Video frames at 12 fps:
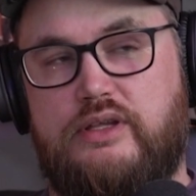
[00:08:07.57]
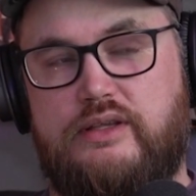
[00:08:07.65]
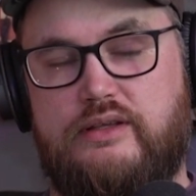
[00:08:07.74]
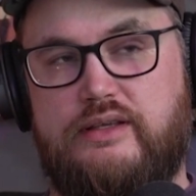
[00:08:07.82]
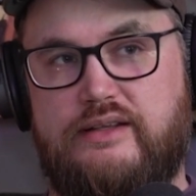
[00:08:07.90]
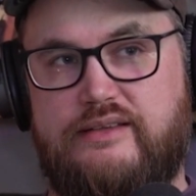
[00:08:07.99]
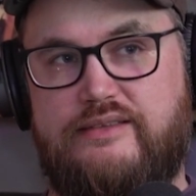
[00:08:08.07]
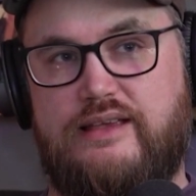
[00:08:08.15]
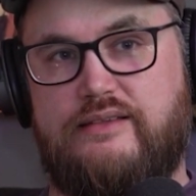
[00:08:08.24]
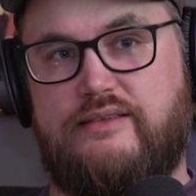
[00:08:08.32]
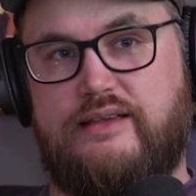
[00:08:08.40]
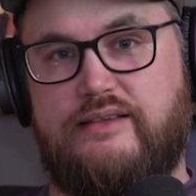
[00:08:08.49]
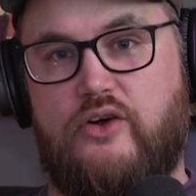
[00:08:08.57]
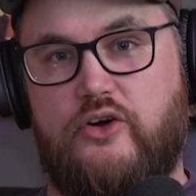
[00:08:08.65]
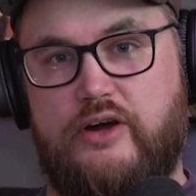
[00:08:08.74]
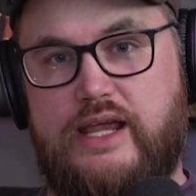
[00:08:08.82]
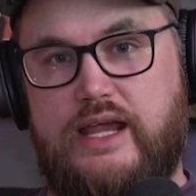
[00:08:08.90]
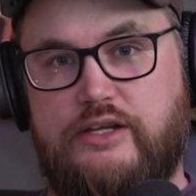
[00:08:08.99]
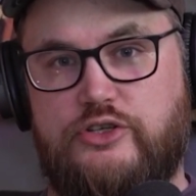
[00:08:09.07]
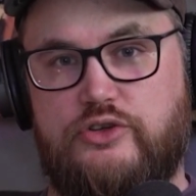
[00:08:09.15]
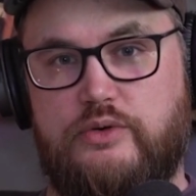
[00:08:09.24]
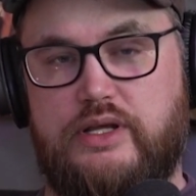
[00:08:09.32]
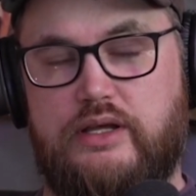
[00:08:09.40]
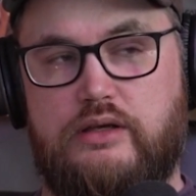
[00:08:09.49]
in a sense, like it's arcade
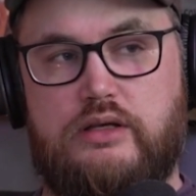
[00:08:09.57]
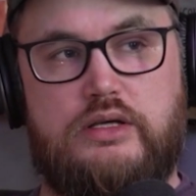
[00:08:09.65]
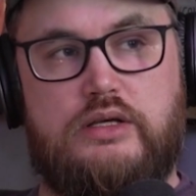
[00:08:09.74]
shooting